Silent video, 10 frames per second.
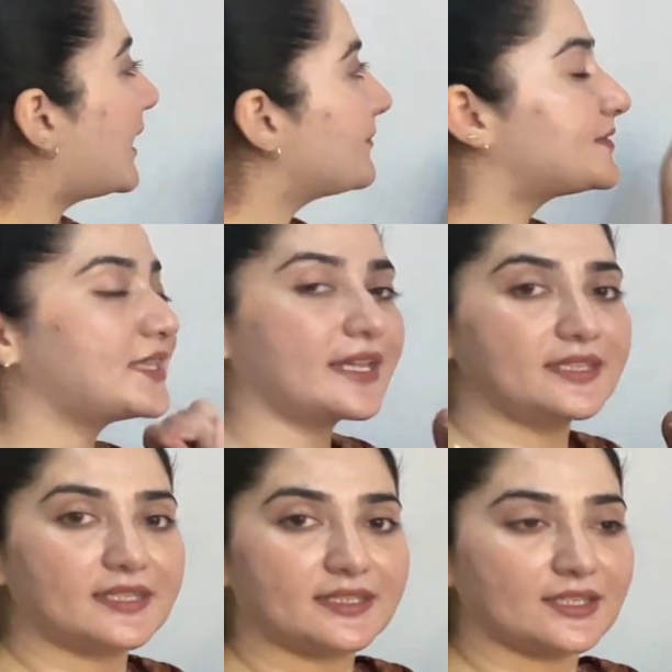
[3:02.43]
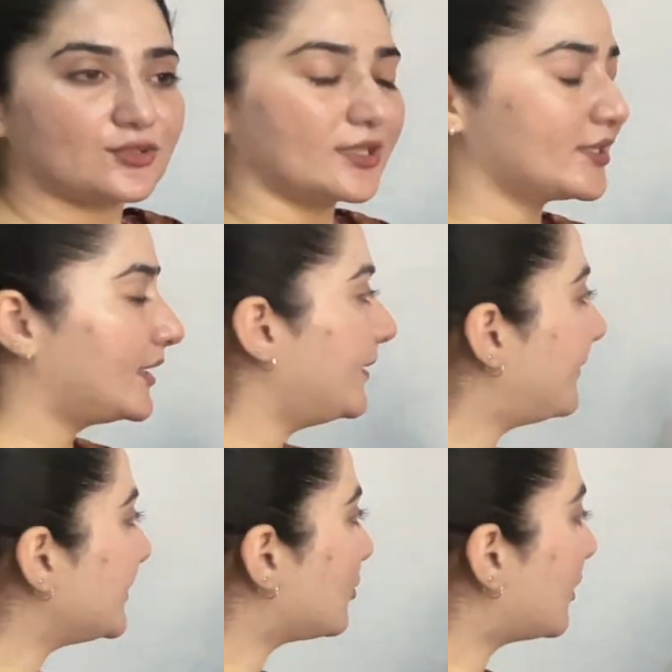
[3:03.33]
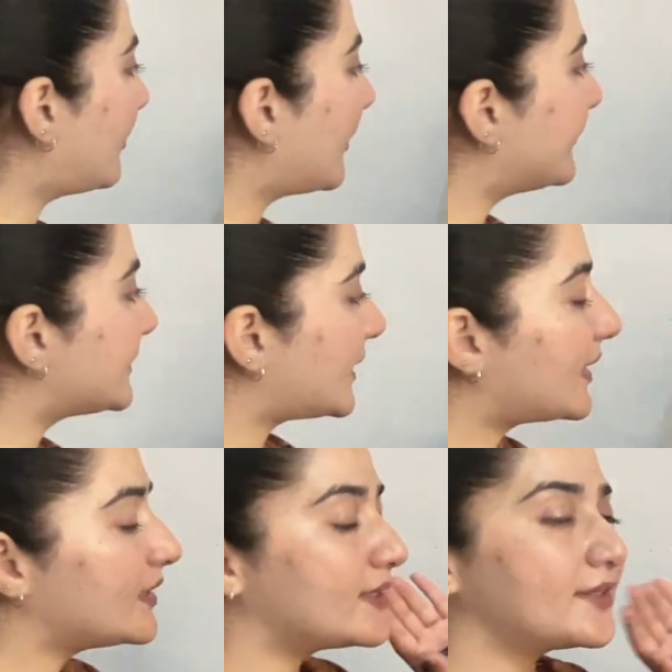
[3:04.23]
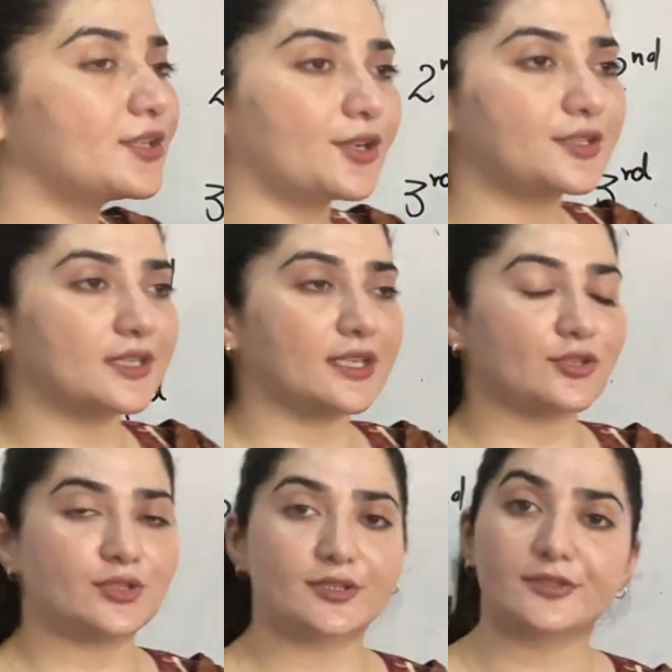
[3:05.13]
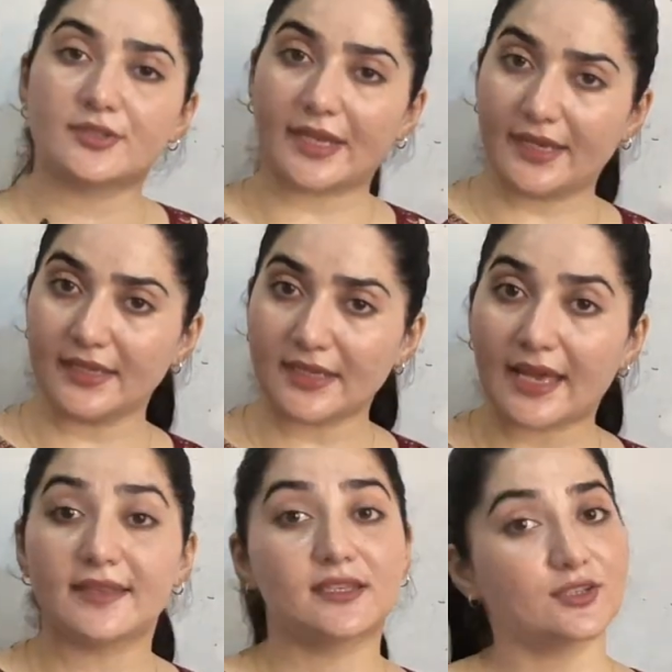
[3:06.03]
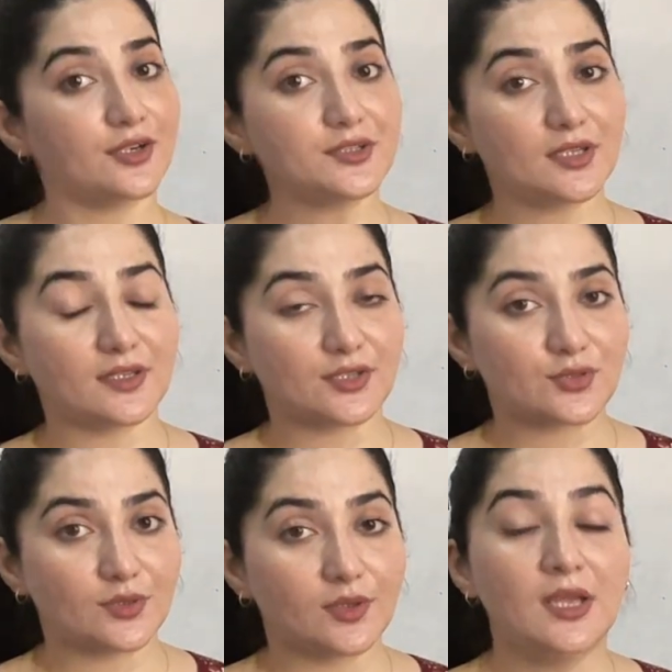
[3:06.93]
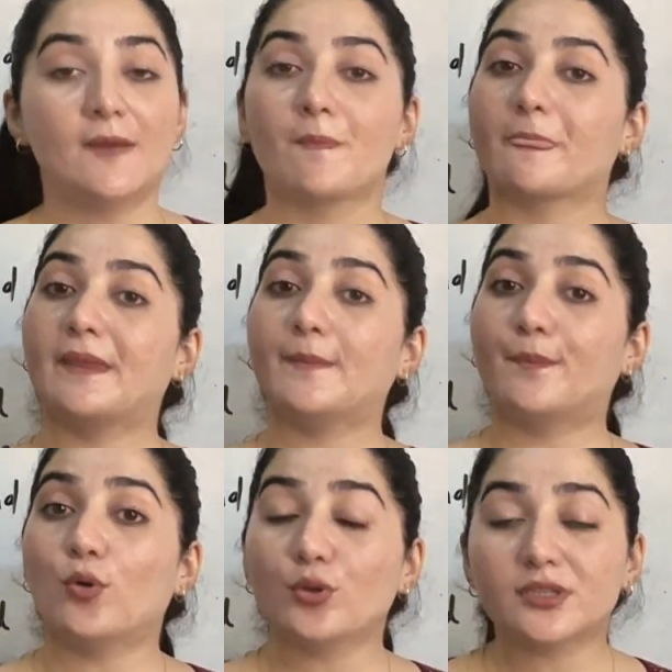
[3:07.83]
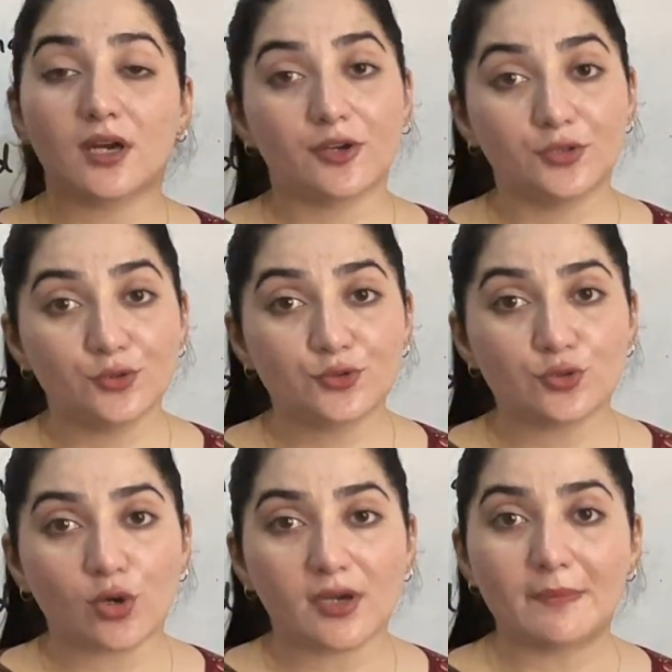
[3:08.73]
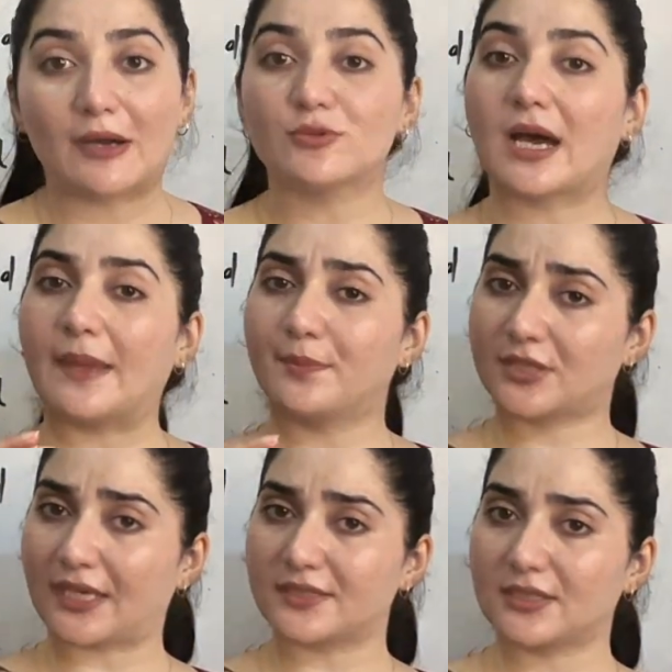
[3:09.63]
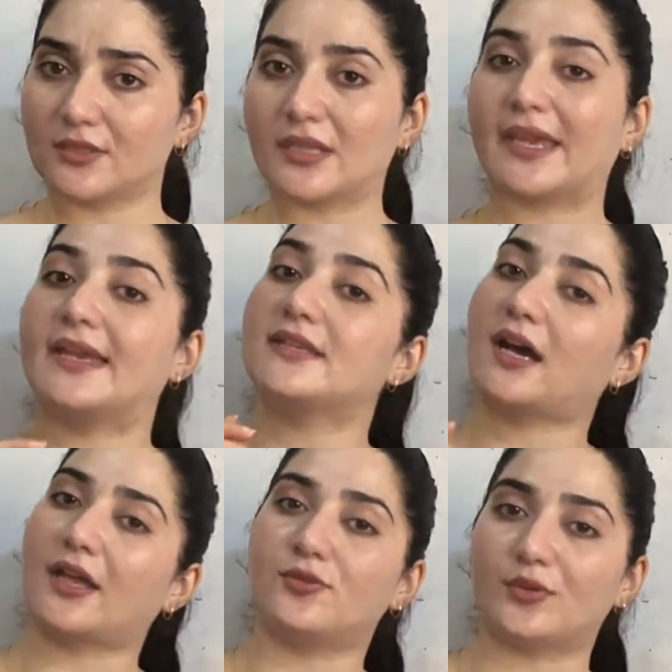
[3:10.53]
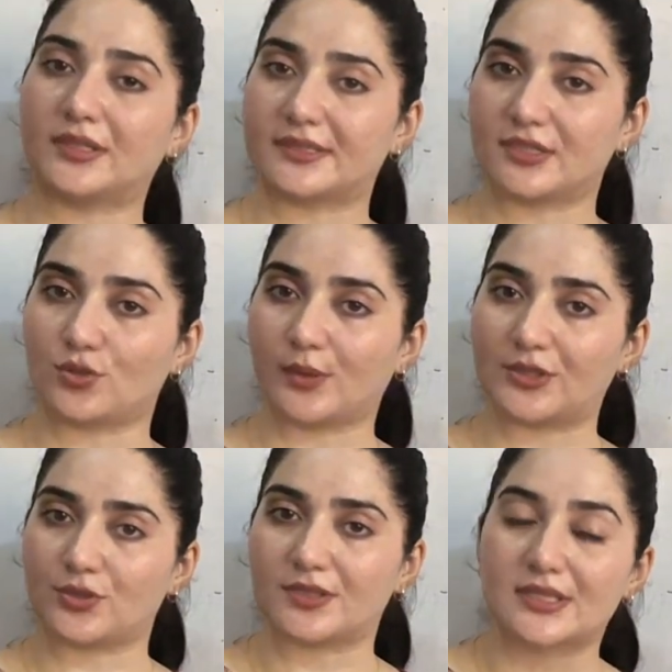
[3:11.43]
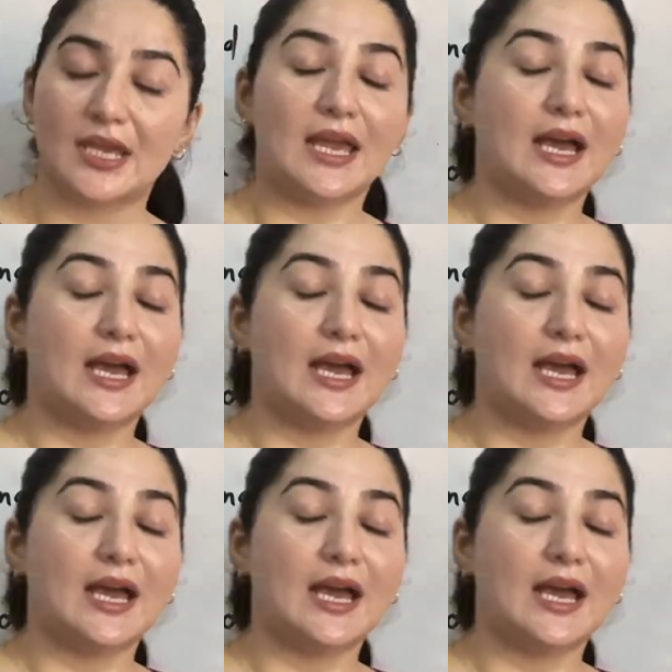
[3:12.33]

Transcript: have second conditional. If I talk about the second and the third conditional, so second and the third conditional, they both are used to talk about hypothetical and unreal situations.